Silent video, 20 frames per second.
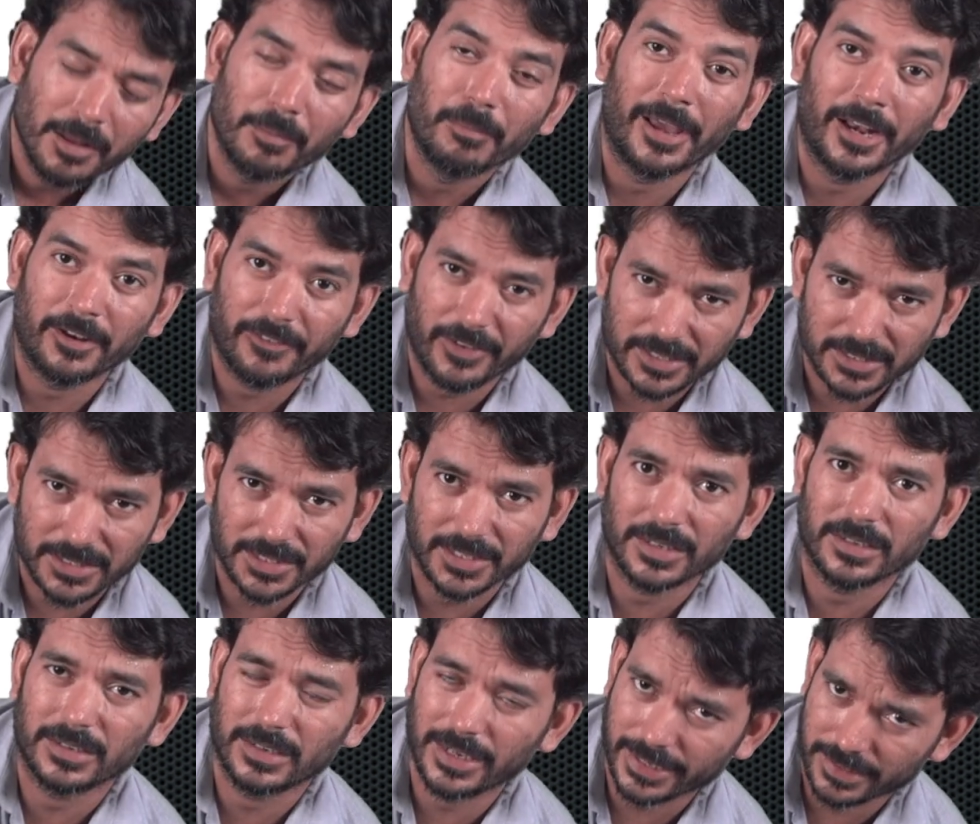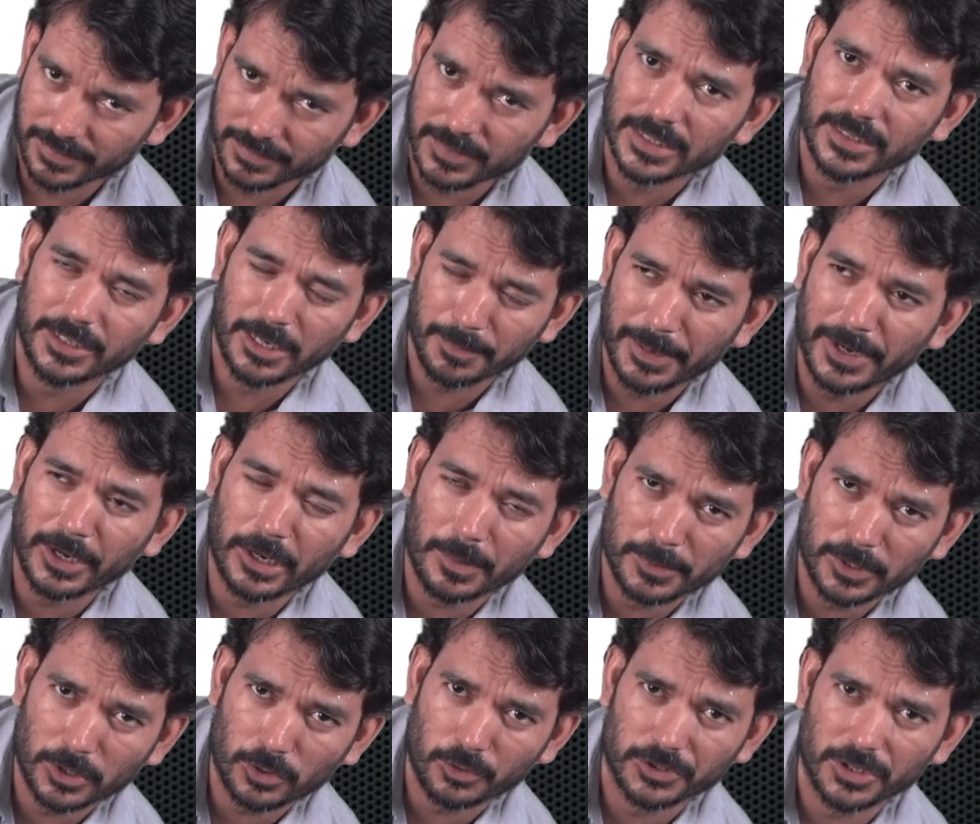manufacturing, like depending
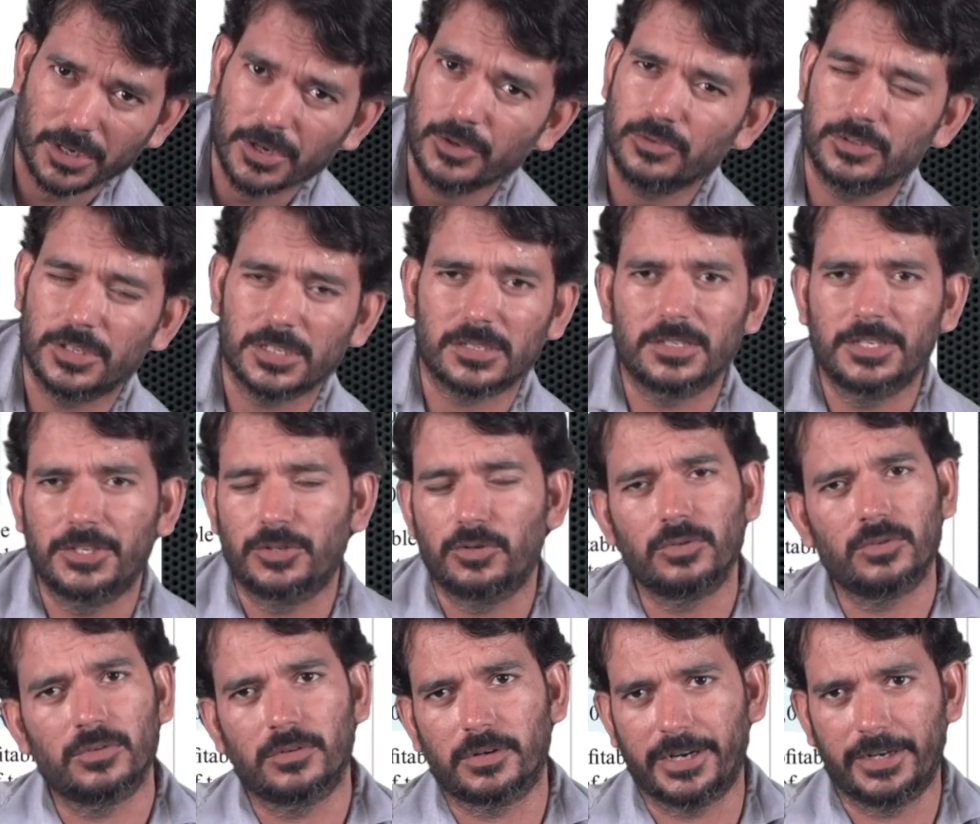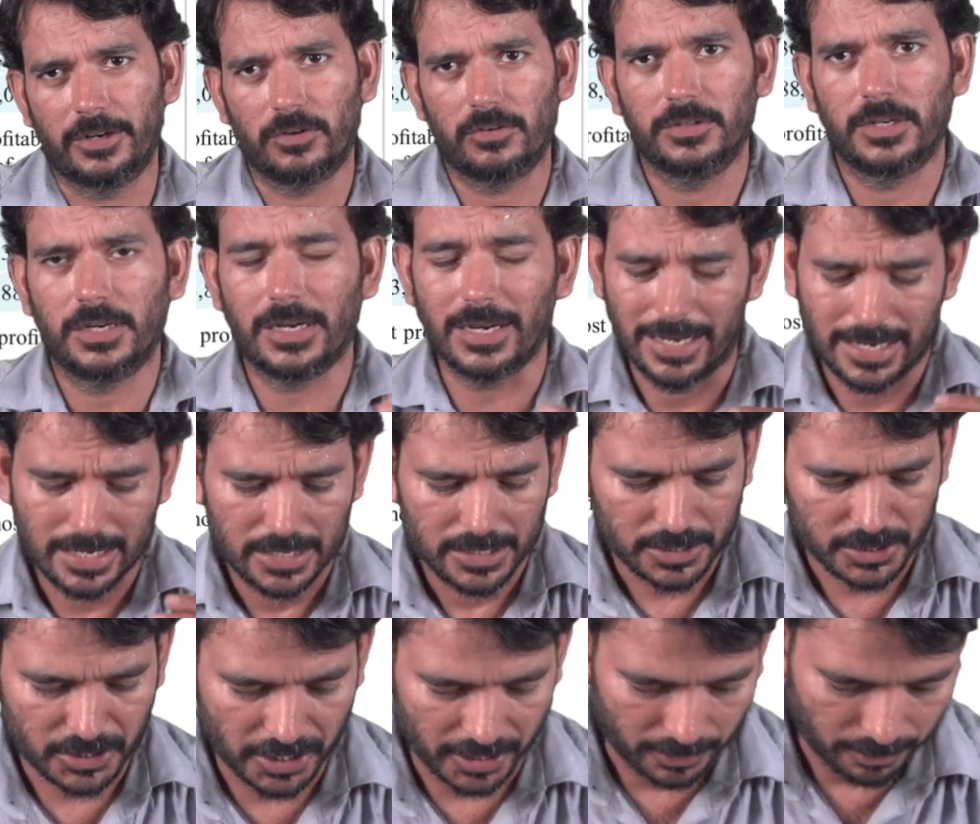upon the question, you just need to write down that
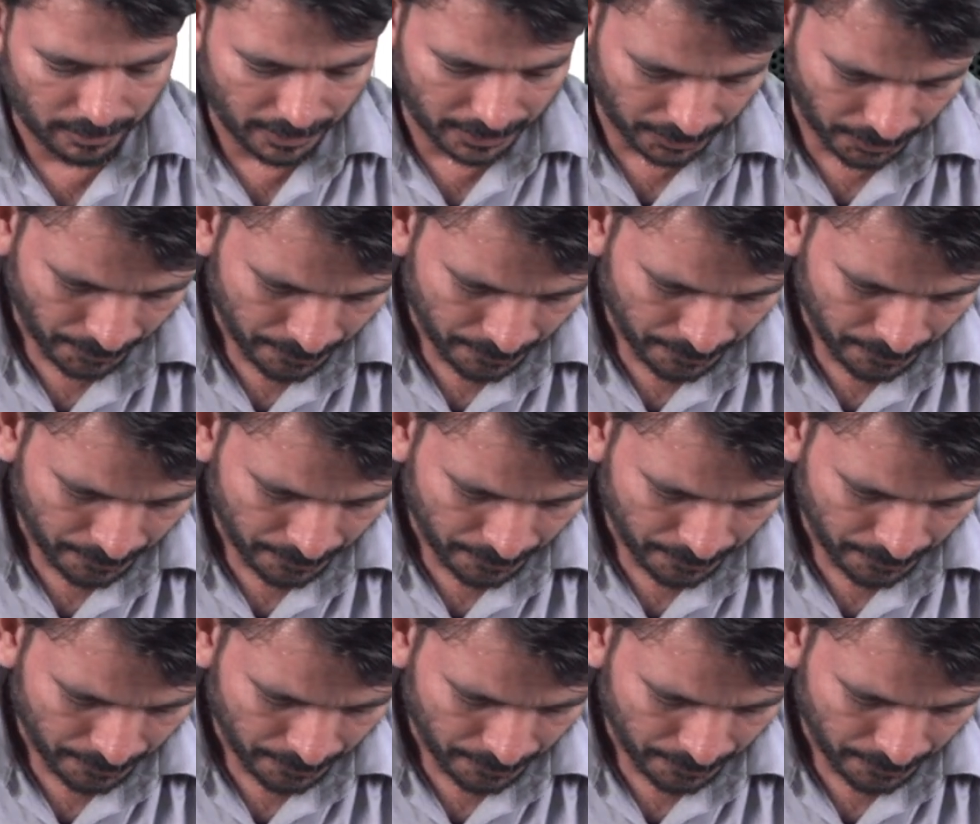statement.